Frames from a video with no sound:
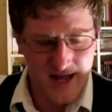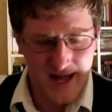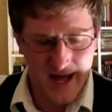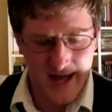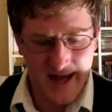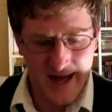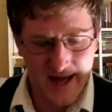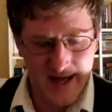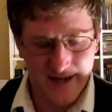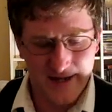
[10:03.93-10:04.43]

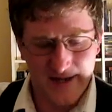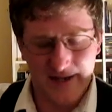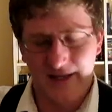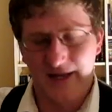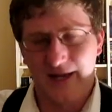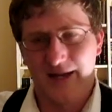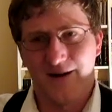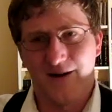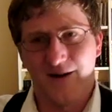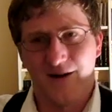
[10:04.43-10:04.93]
And
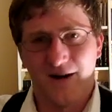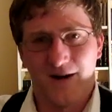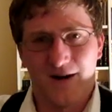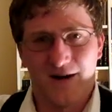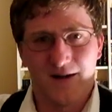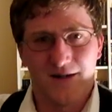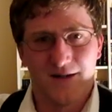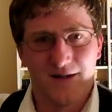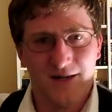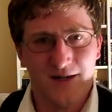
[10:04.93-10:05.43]
they
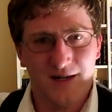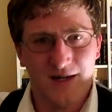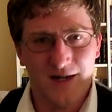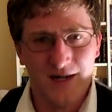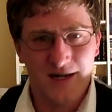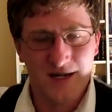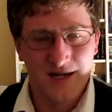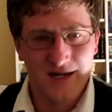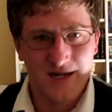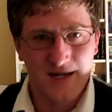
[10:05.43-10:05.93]
are
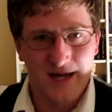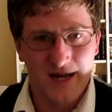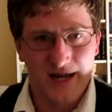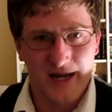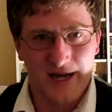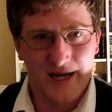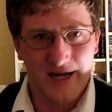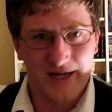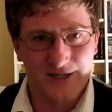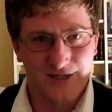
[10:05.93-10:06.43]

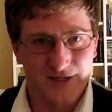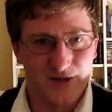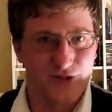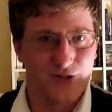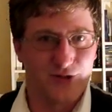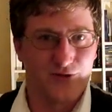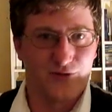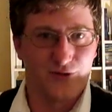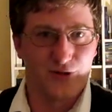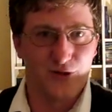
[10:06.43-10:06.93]
a
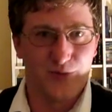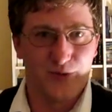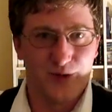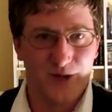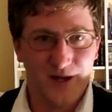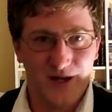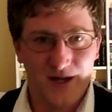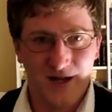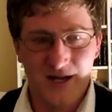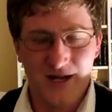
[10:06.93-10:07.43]
social group.
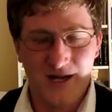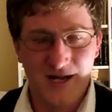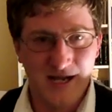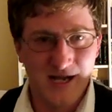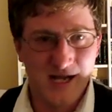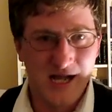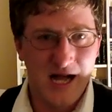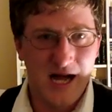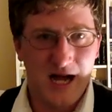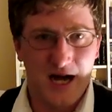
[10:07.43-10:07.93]

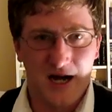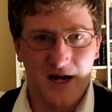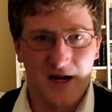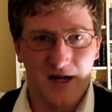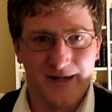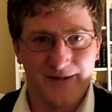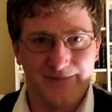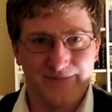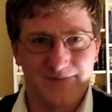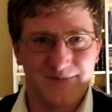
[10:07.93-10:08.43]

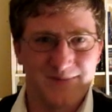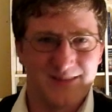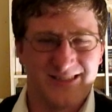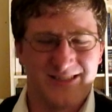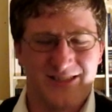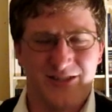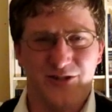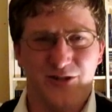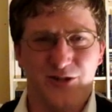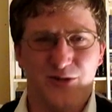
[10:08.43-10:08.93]

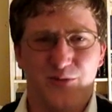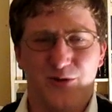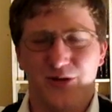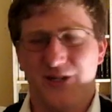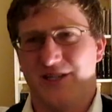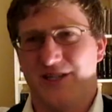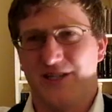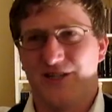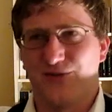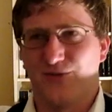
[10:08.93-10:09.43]
To put
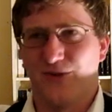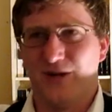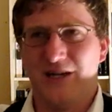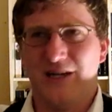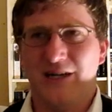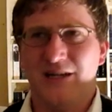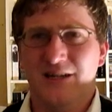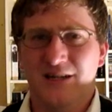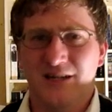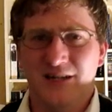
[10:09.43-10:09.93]
it this
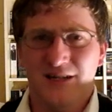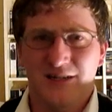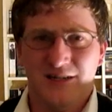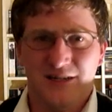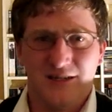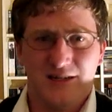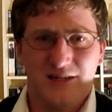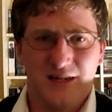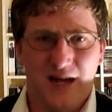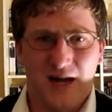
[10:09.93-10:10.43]
way,
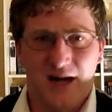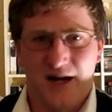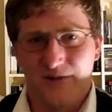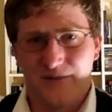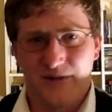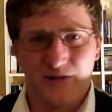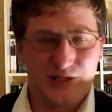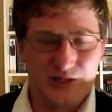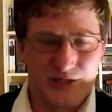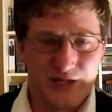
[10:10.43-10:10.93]

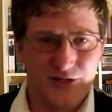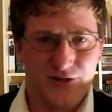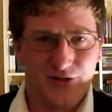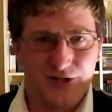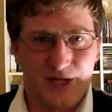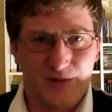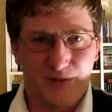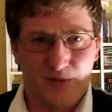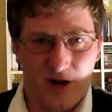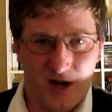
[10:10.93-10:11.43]
there's an
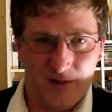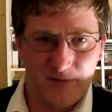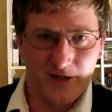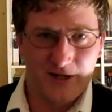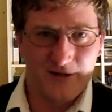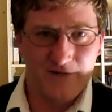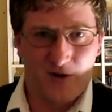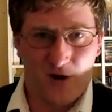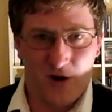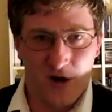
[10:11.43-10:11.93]
interesting
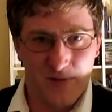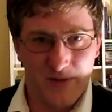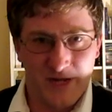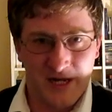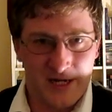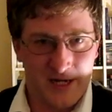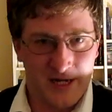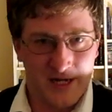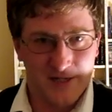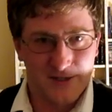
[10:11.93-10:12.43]
property of army
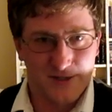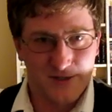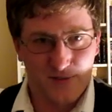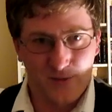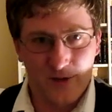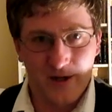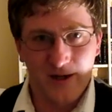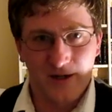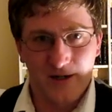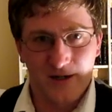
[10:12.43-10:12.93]
ants
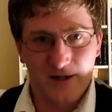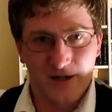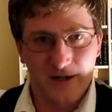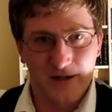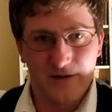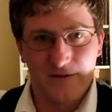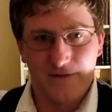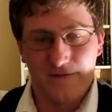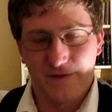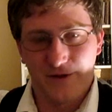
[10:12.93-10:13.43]
where
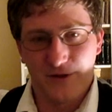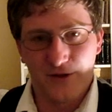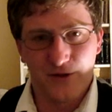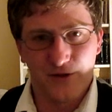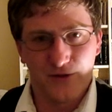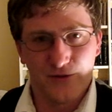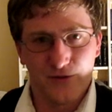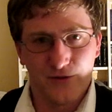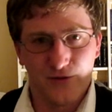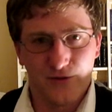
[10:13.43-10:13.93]
if
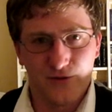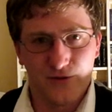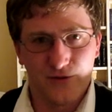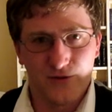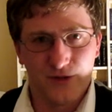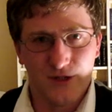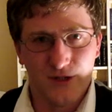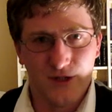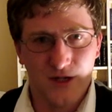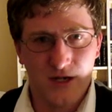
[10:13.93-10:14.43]
you